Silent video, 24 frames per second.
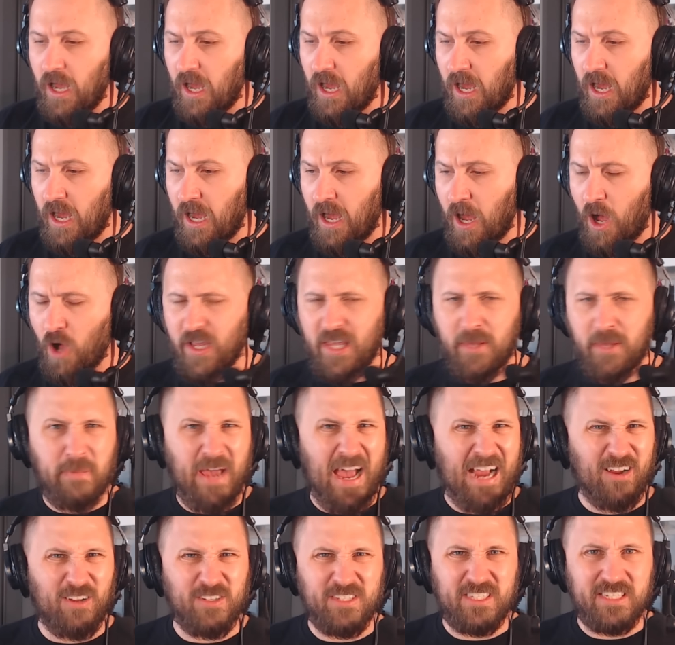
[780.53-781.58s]
I'll get
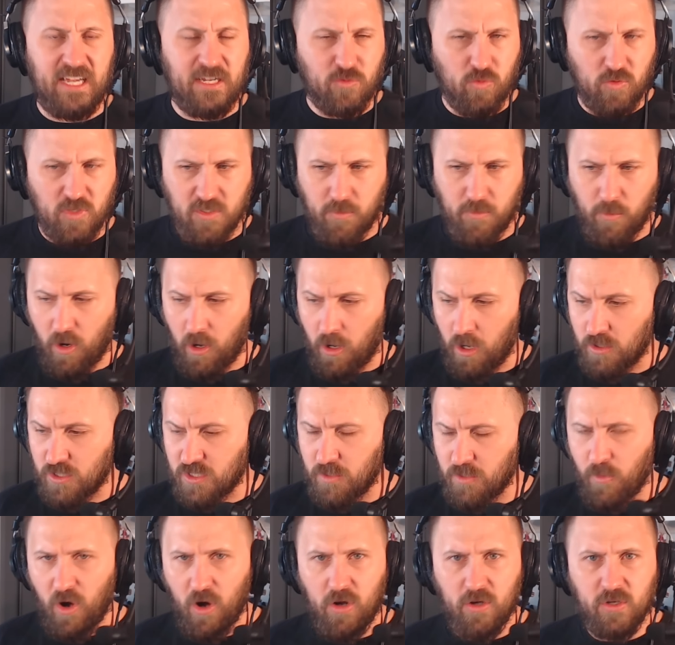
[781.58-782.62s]
back on schedule tomorrow.
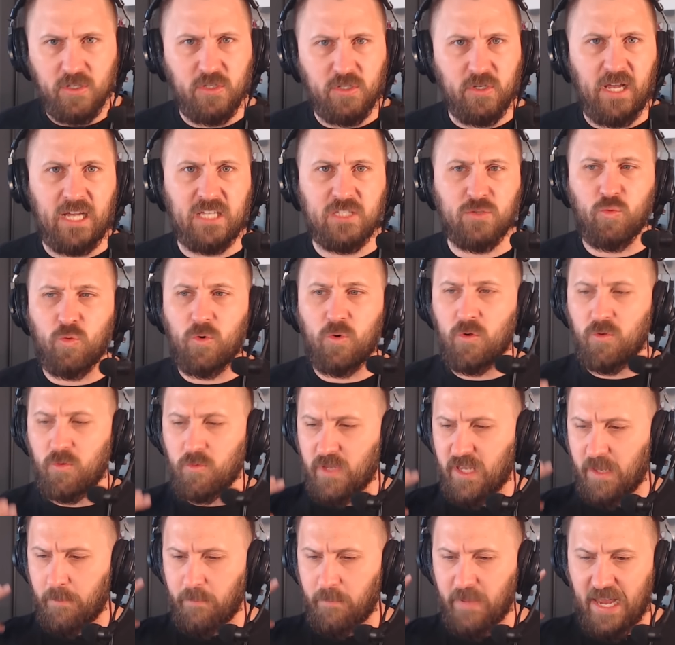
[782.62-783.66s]
Tomorrow, you guys will
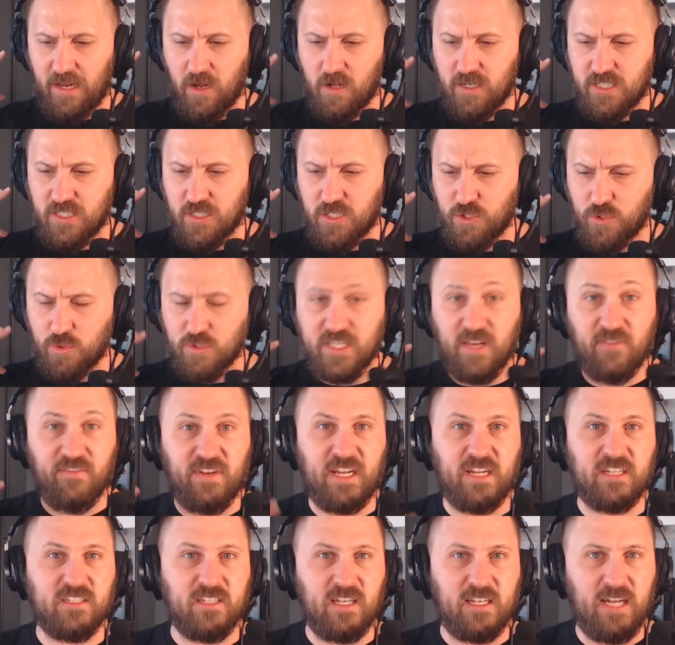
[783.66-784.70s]
get back onto 7
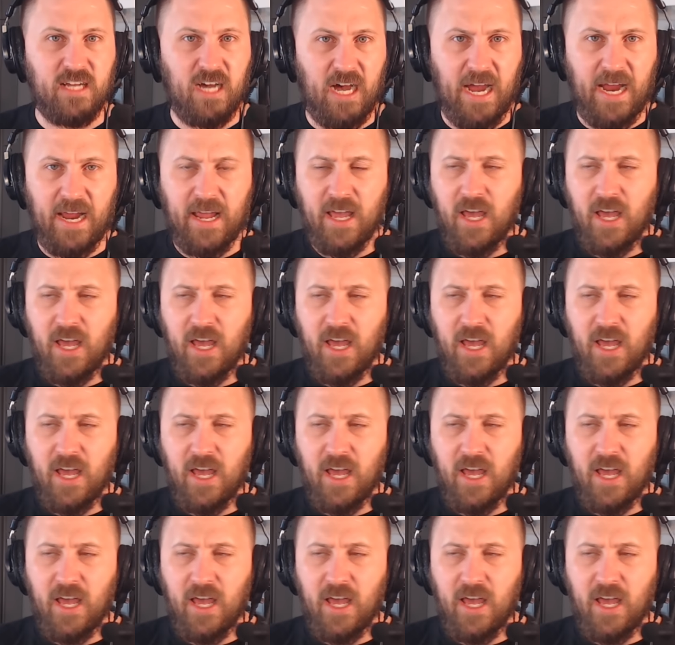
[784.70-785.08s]
Days to Die.